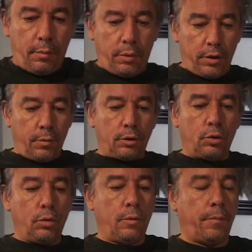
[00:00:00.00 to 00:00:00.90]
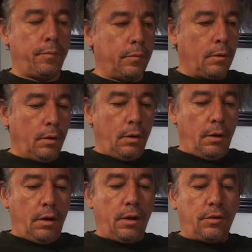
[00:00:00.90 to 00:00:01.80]
Point number two
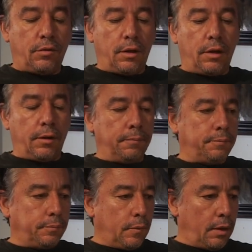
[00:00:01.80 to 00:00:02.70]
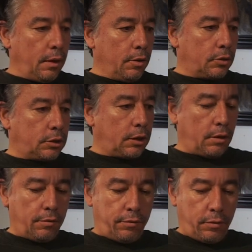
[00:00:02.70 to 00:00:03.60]
is get
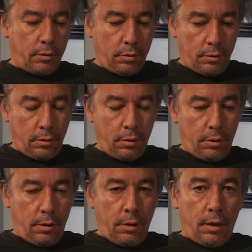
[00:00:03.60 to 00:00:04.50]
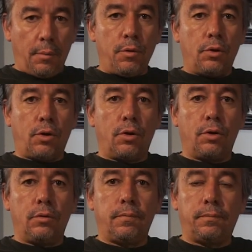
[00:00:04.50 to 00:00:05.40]
yourself a book
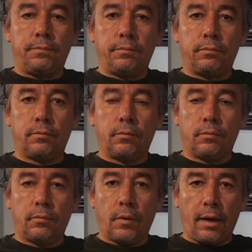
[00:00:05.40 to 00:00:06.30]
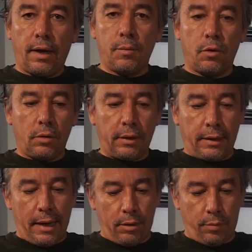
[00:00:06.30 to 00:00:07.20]
on animal
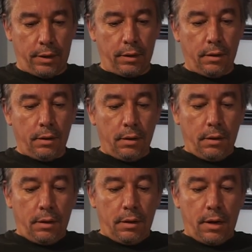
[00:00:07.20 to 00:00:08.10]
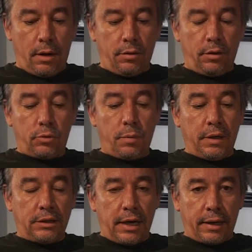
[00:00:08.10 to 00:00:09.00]
anatomy. Now, this one by
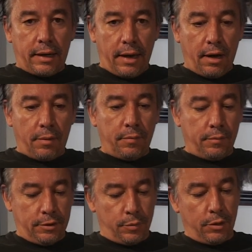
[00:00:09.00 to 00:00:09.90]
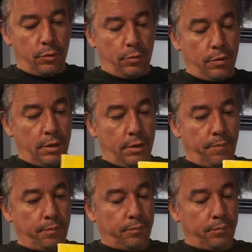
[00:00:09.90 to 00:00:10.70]
Jack Ham has been with me